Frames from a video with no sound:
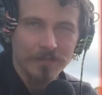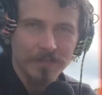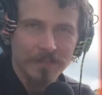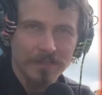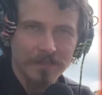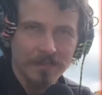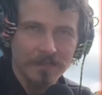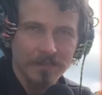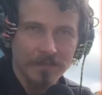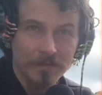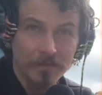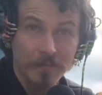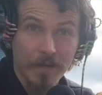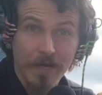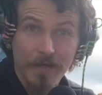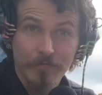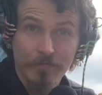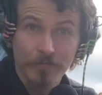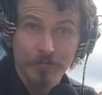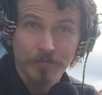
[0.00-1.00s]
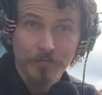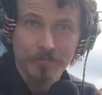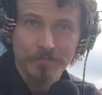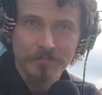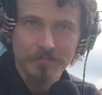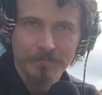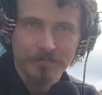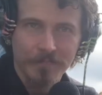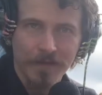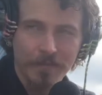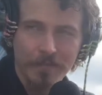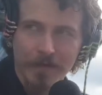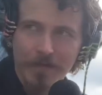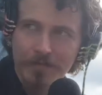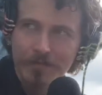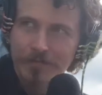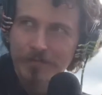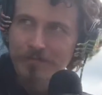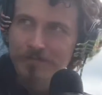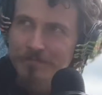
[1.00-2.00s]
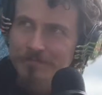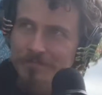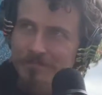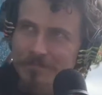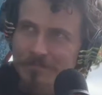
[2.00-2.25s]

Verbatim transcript: the uh, the bathroom, my bathroom.